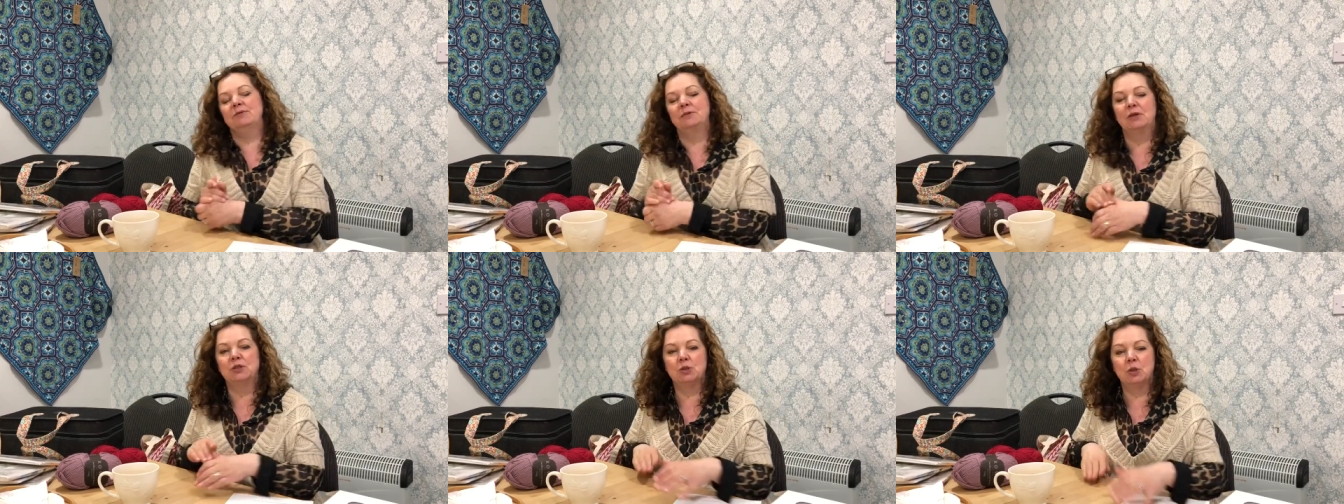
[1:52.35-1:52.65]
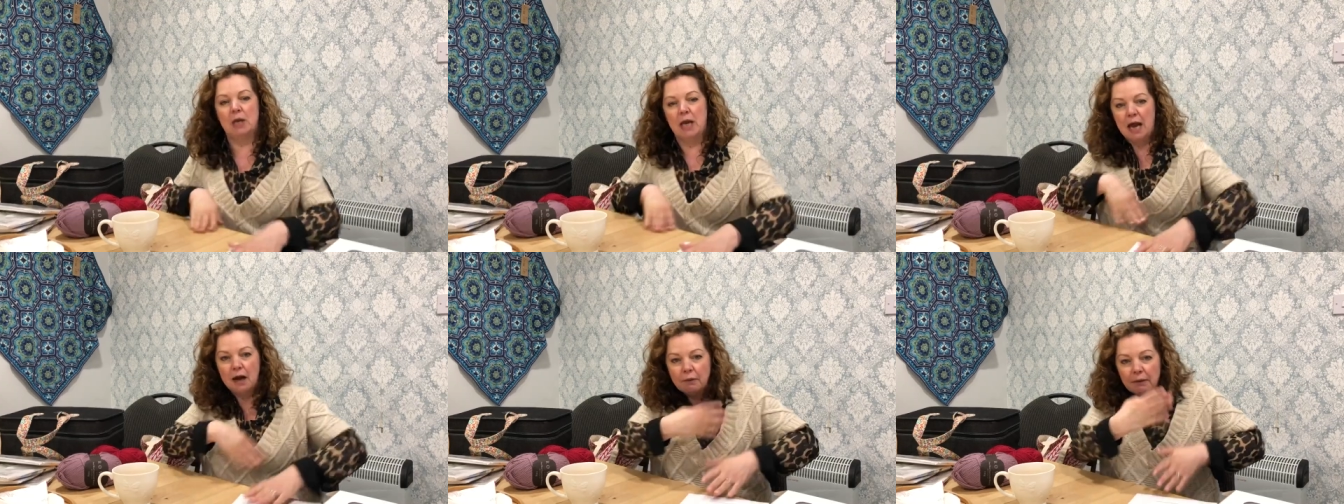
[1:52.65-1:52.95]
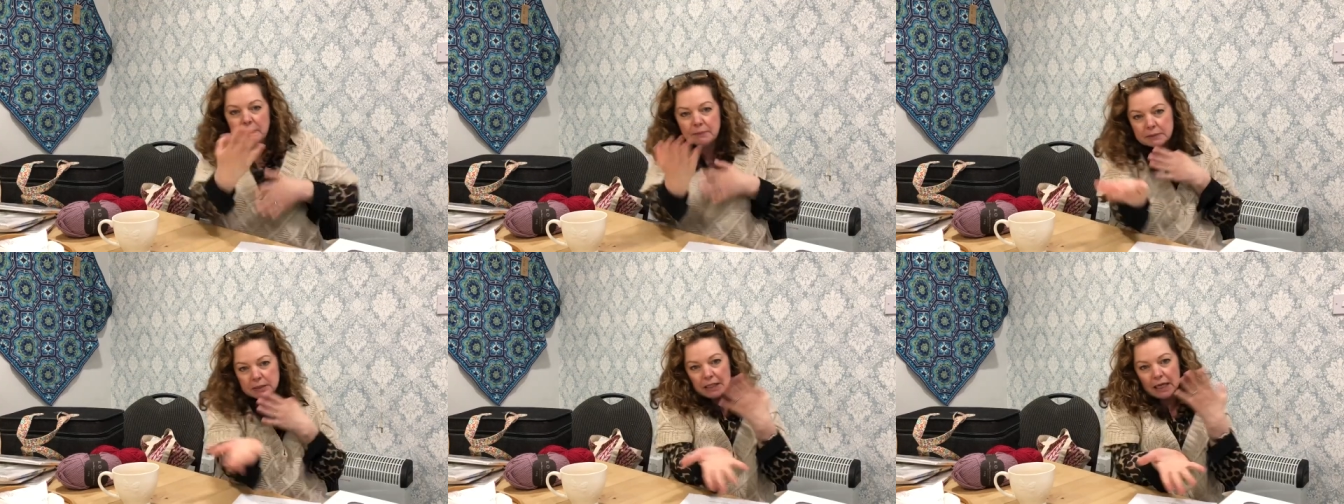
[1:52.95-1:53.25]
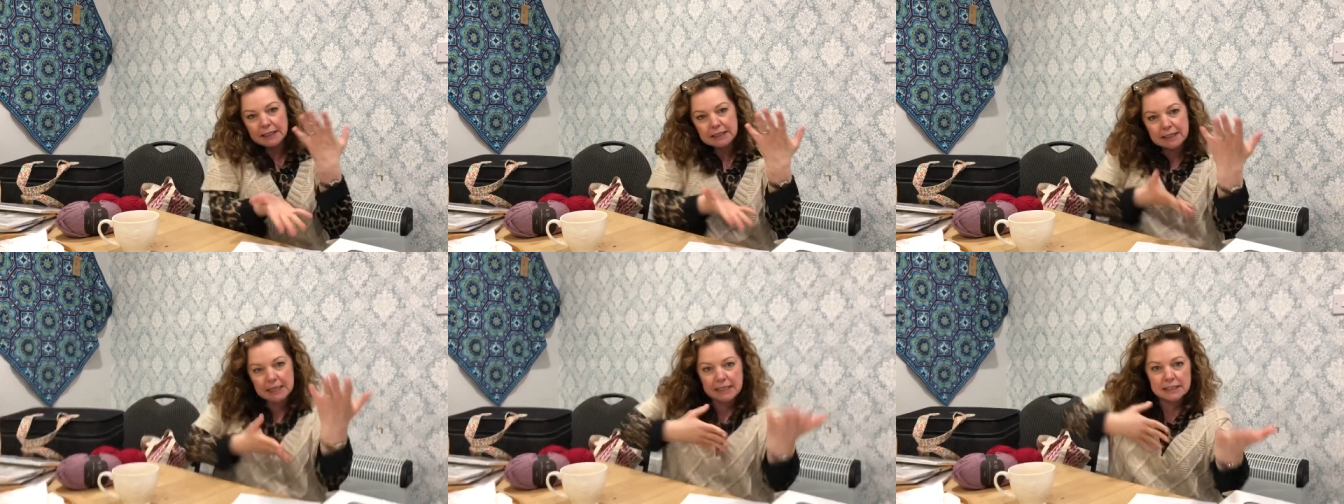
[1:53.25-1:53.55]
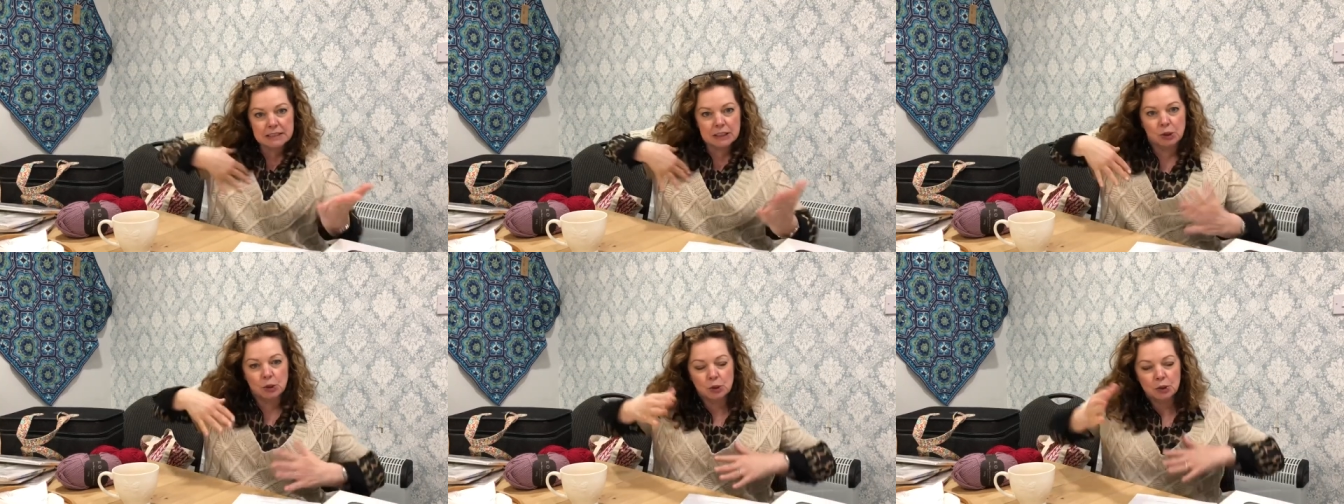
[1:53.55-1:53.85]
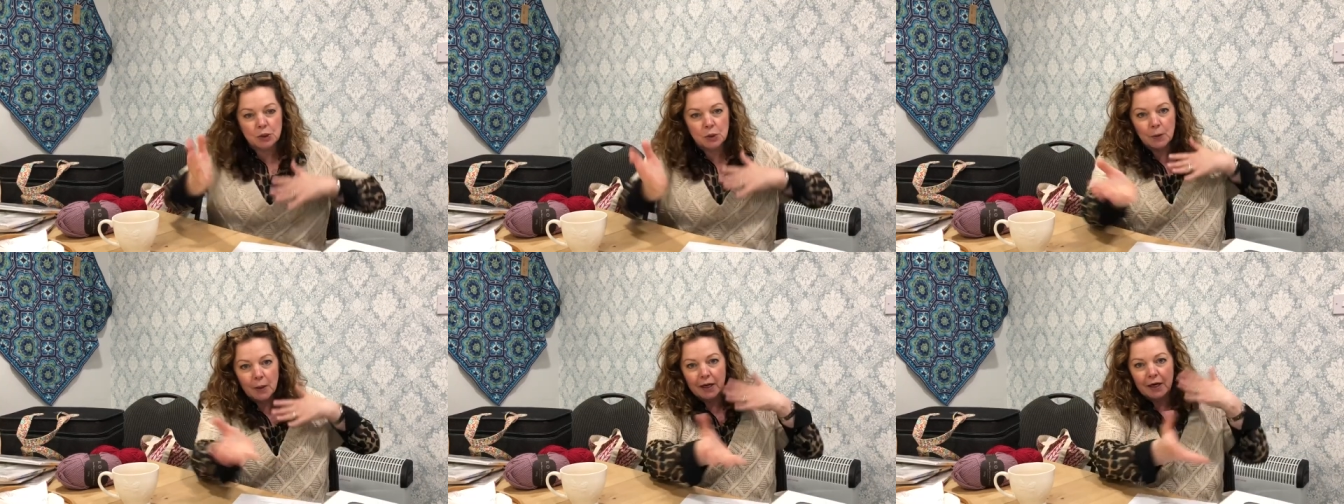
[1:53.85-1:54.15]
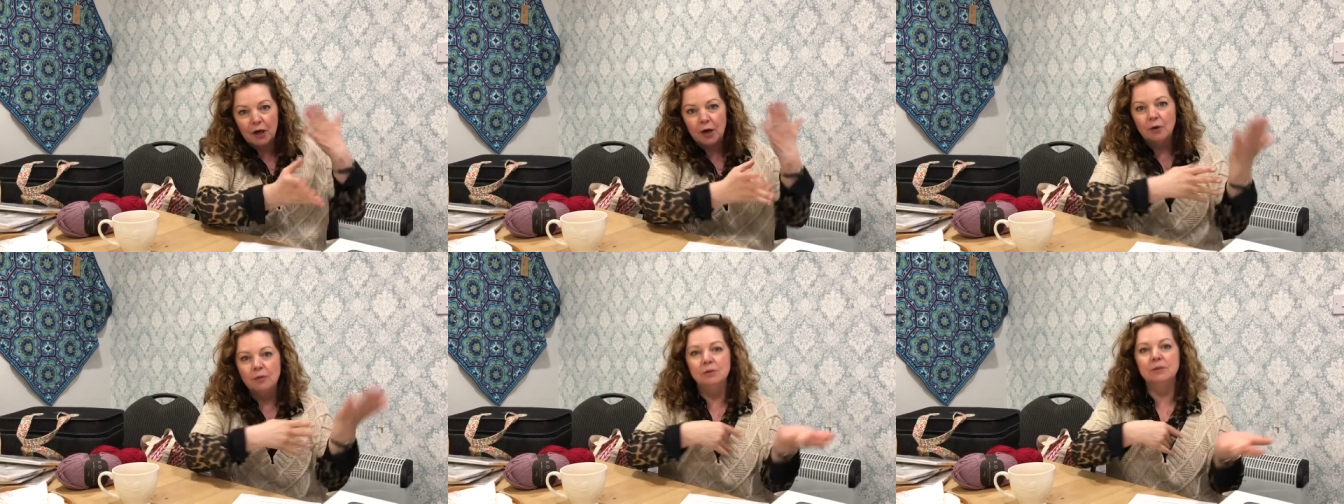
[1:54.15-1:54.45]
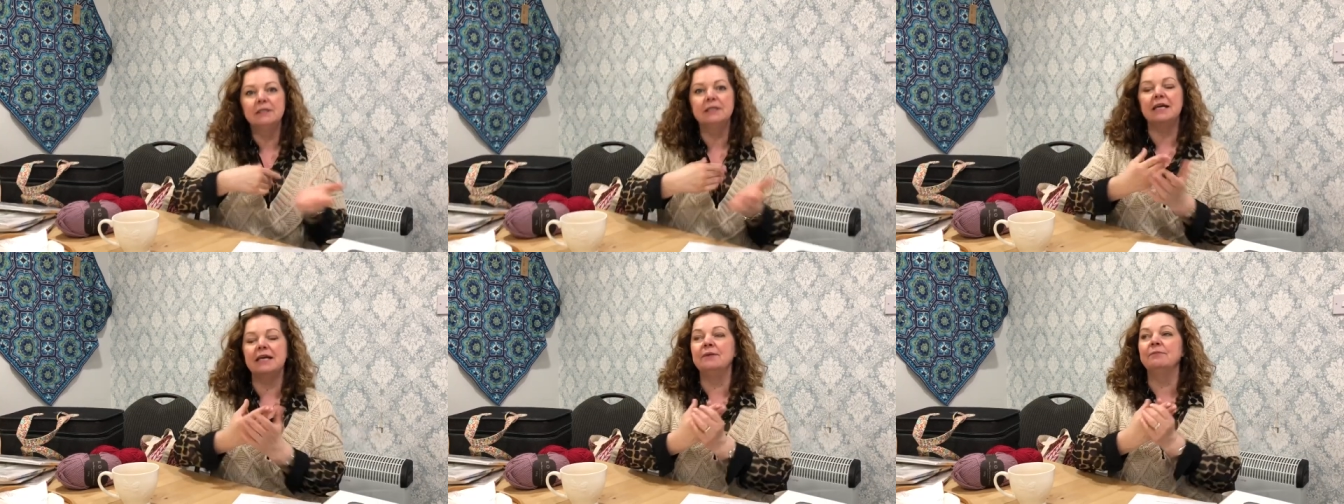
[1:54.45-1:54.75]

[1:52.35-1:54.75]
When I took it out, it was like this. I couldn't quite hold it.